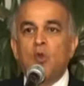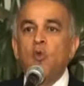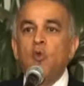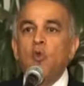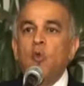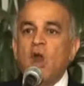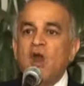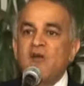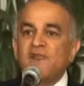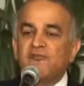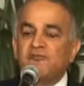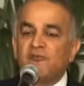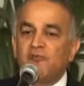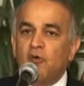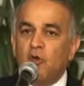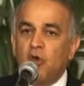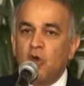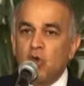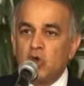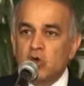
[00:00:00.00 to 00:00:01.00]
who are
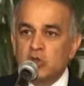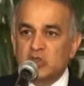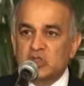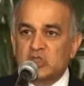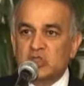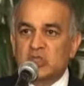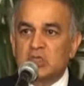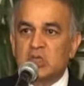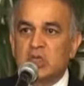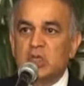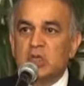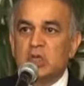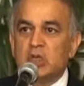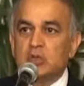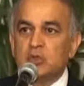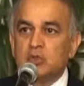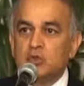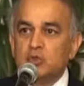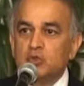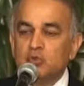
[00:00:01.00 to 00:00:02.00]
forced
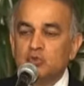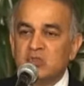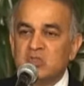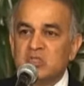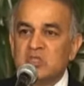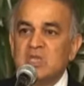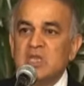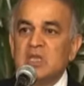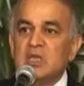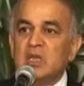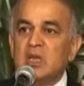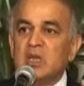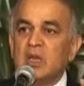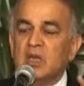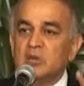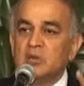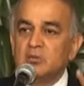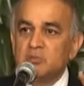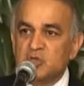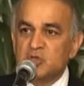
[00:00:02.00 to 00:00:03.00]
to seek
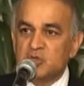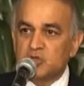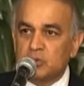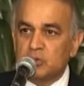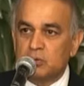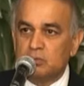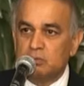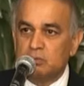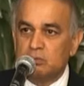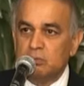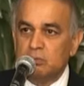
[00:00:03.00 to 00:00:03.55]
admission